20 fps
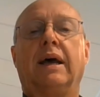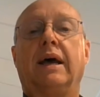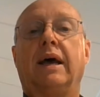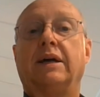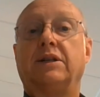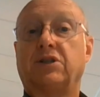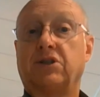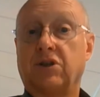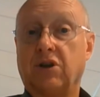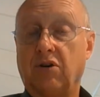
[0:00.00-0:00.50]

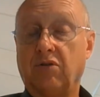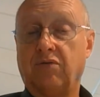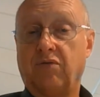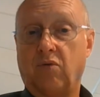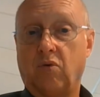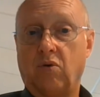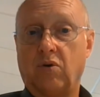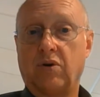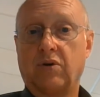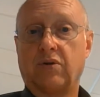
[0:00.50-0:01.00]
and so
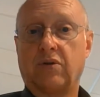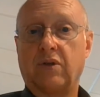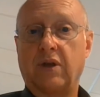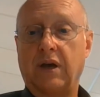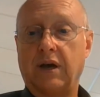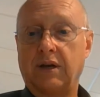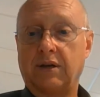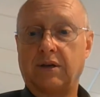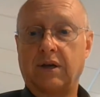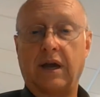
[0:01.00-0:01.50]
forth,
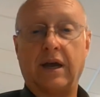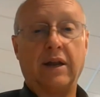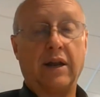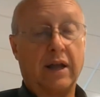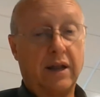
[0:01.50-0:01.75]
that and